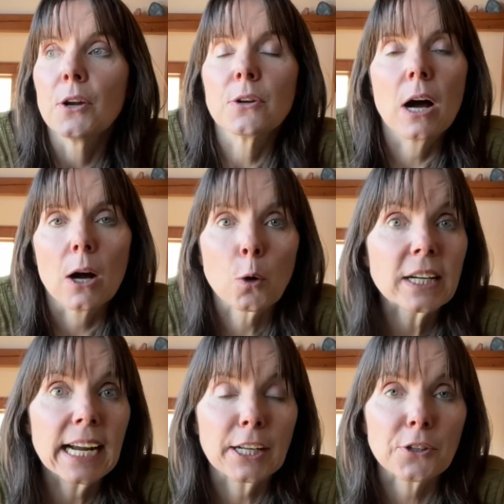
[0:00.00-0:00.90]

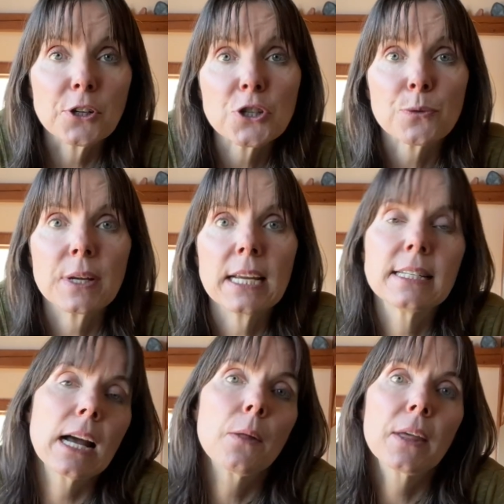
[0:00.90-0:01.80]
organic nursery
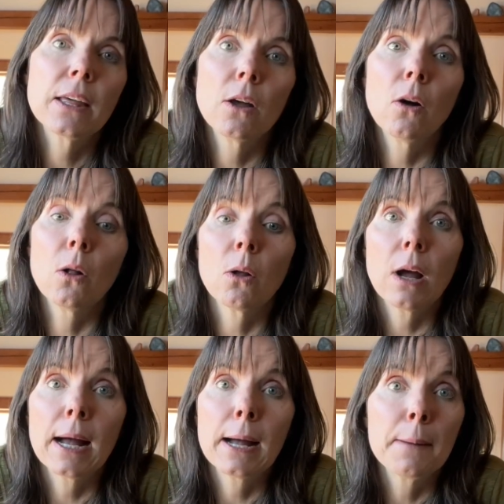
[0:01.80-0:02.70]
down the hill.
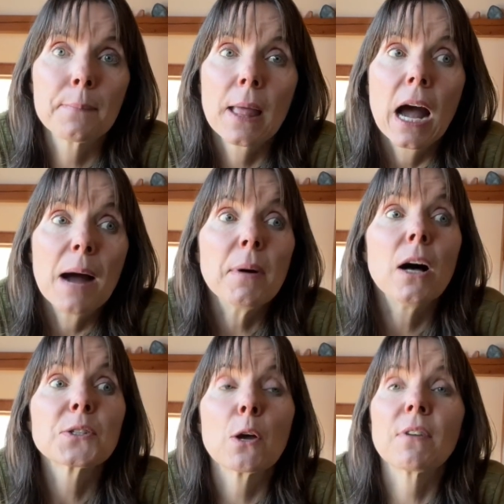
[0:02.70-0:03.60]
I've
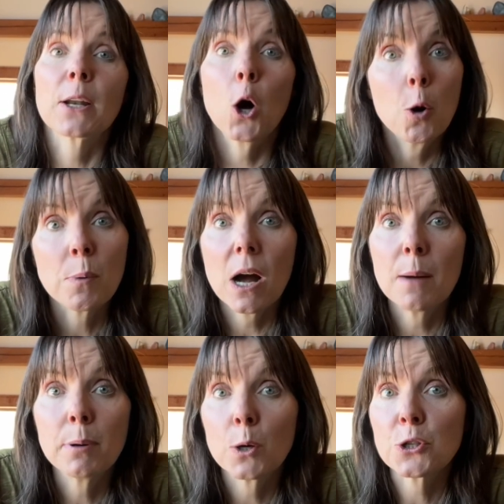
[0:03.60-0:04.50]
got a home
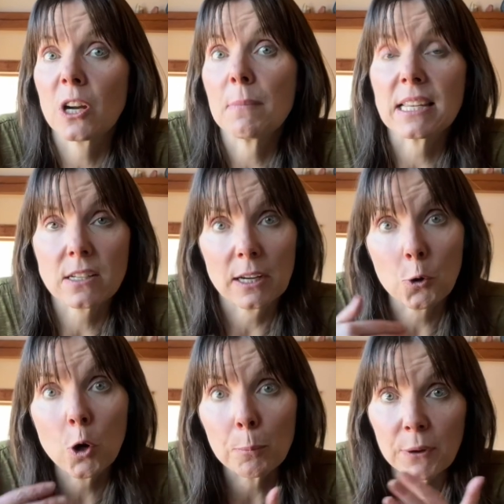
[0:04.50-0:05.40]
composter. I might start
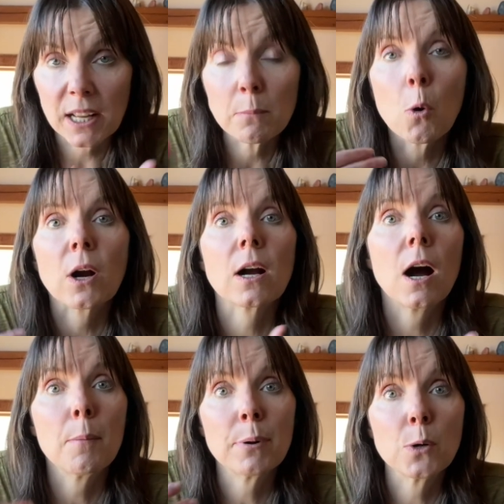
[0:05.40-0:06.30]
incorporating more
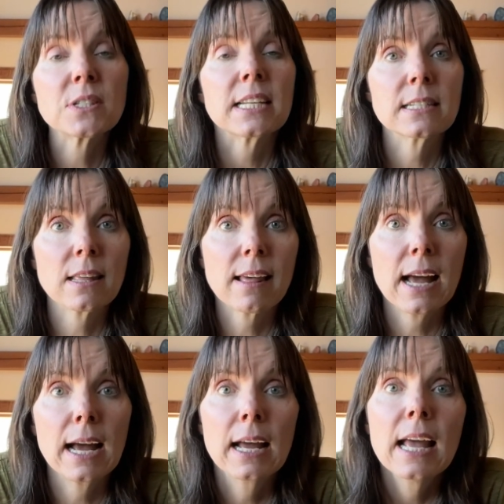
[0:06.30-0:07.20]
compost into
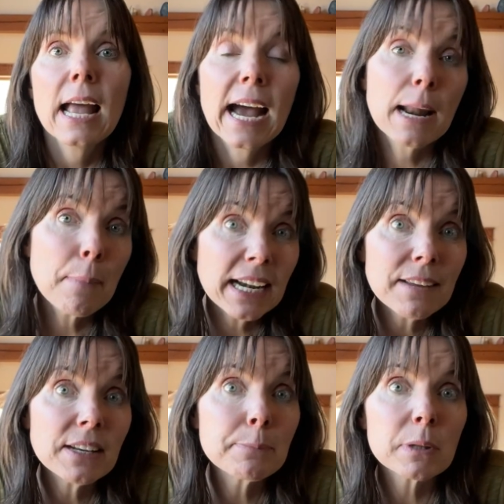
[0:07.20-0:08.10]
that. And I might
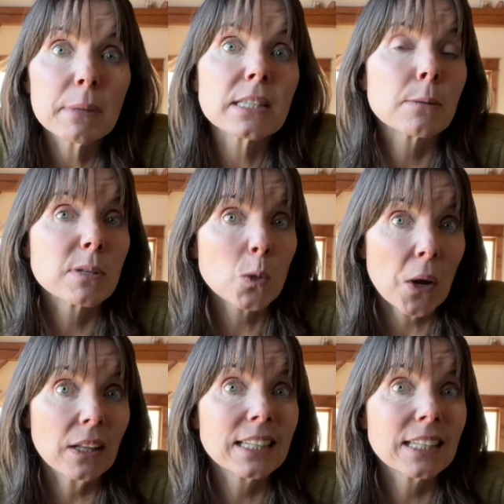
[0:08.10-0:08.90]
even implement some soil